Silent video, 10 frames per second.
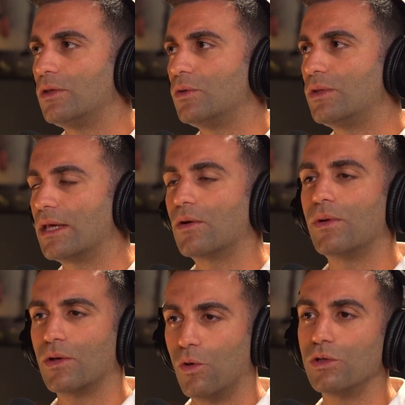take
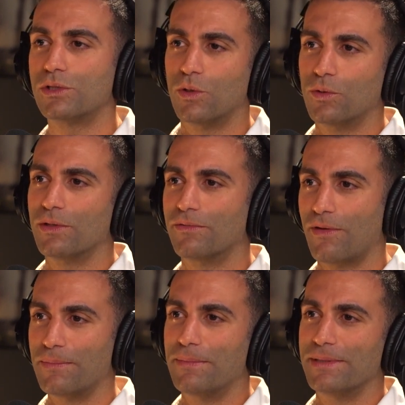away also
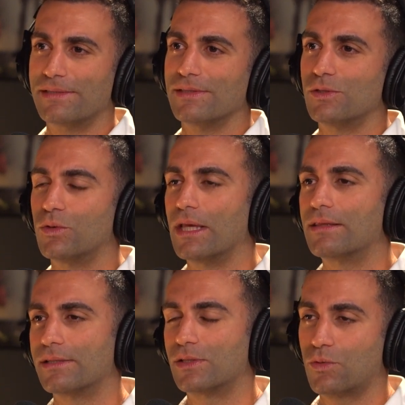from the business, you take
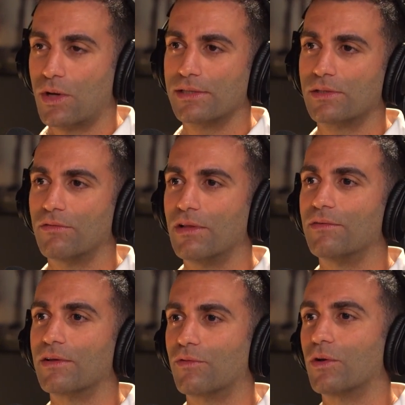the stress of
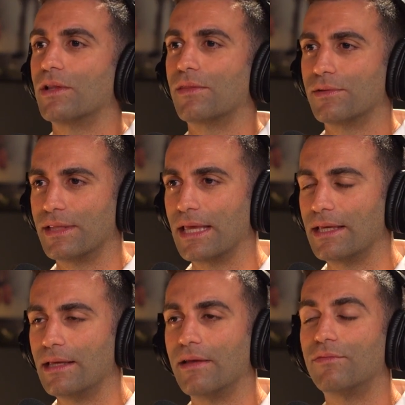living for another day
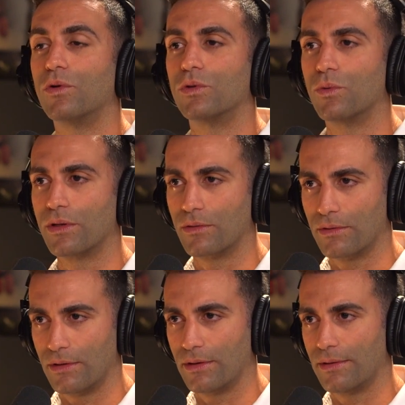if you're doing
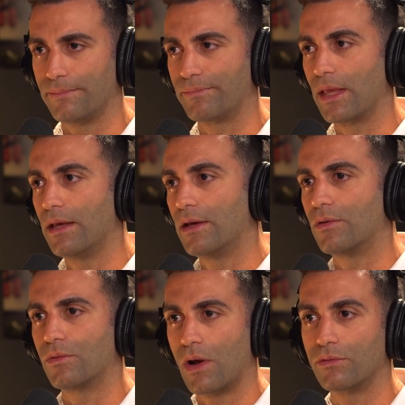
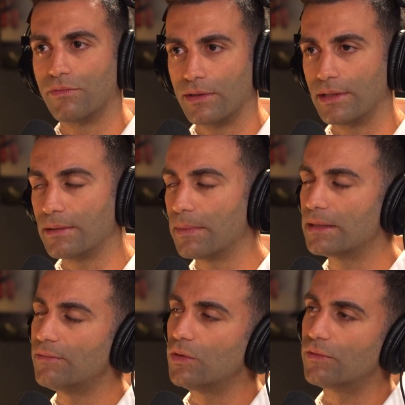round funding. But
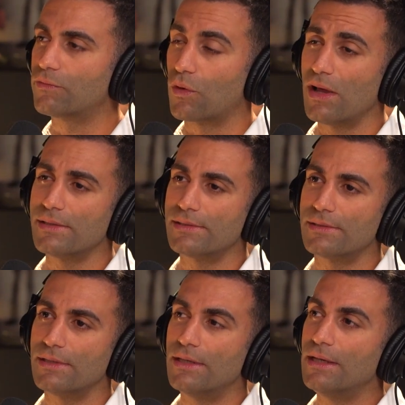for
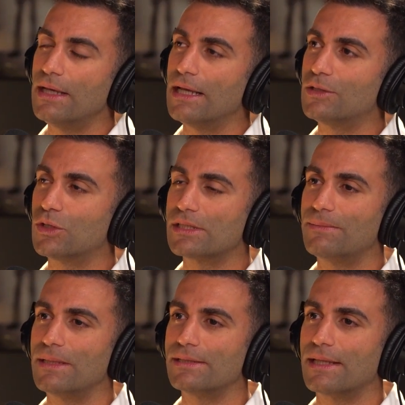us, it just
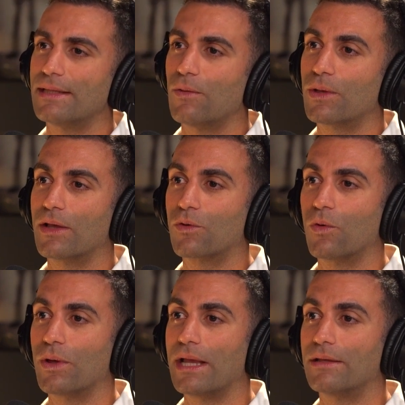means that now we can
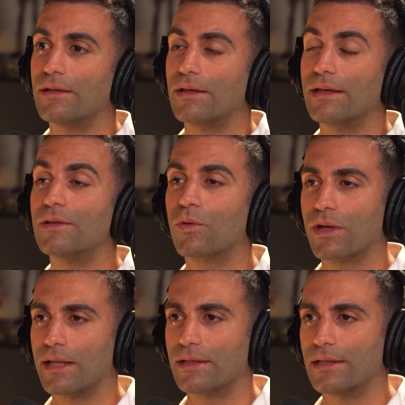grow
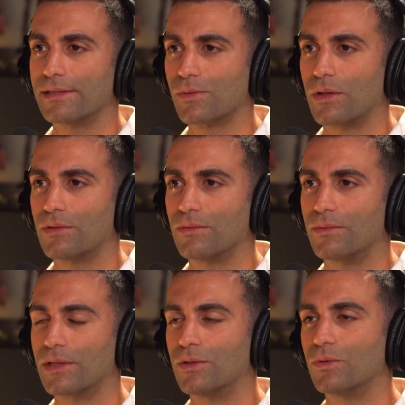inorganically as well.
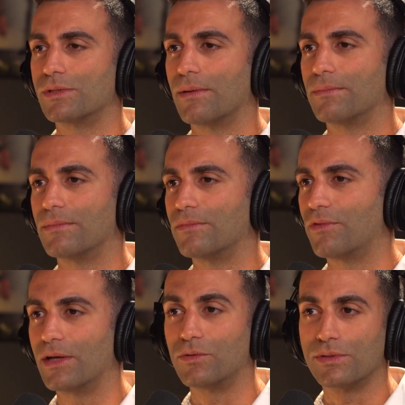We can do some
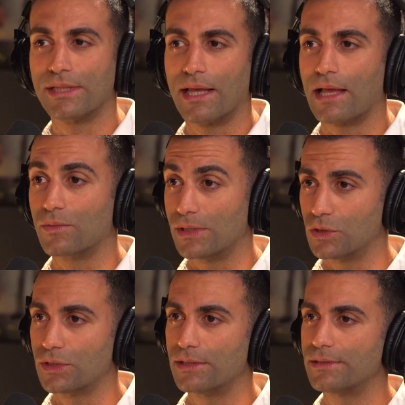very interesting
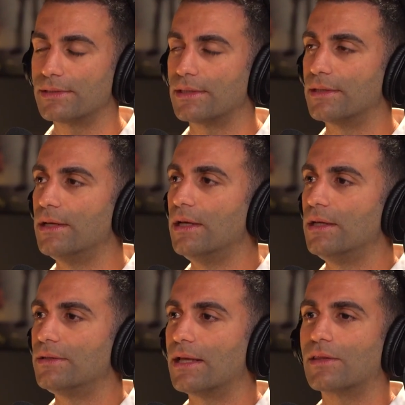acquisitions and
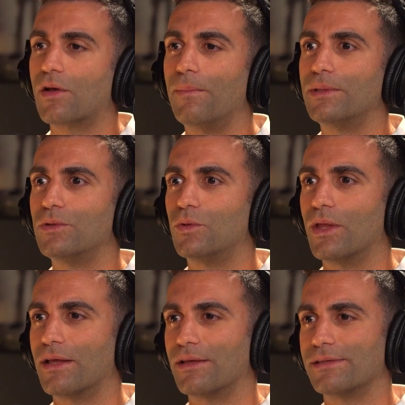take the company to
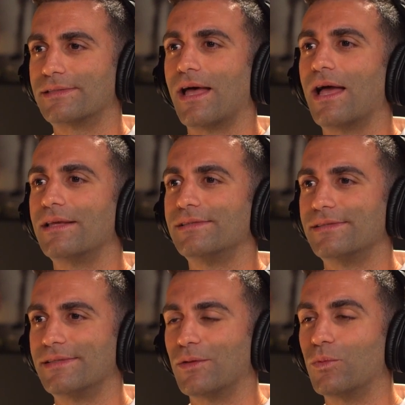the
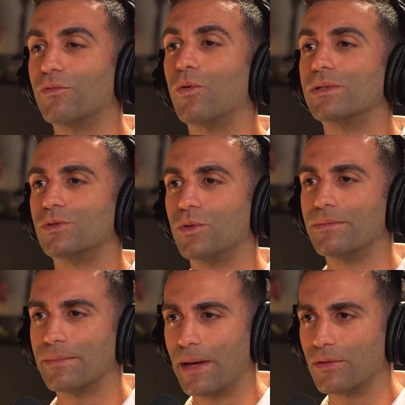size that we've always dreamed
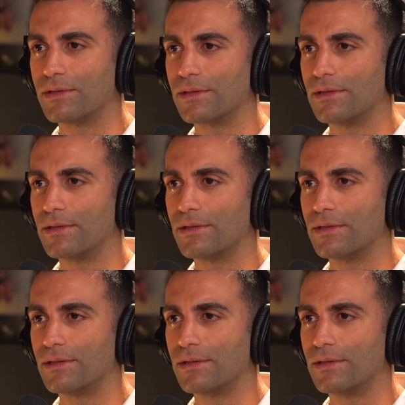about.